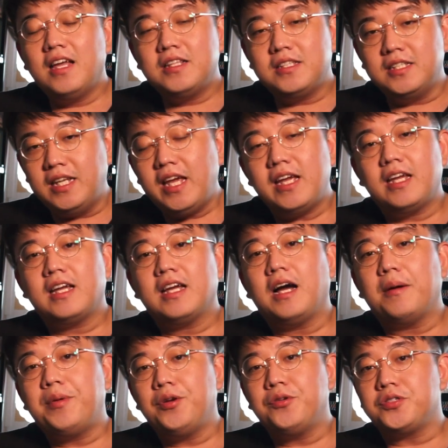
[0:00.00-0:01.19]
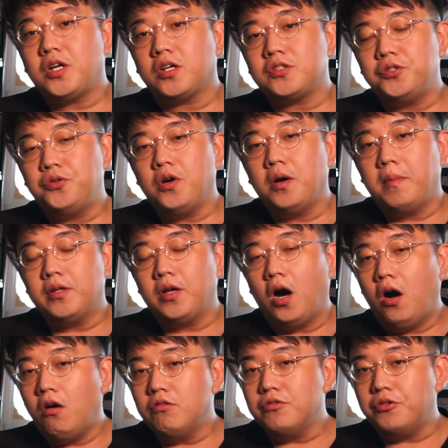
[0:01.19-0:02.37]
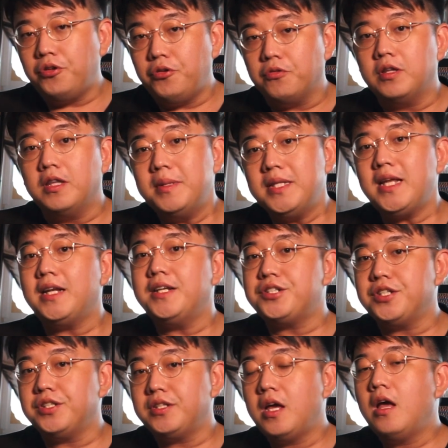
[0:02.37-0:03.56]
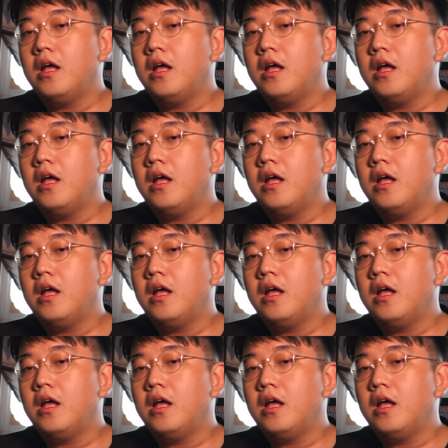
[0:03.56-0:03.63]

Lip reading: Today, I'm here to talk to you about the all-new limited edition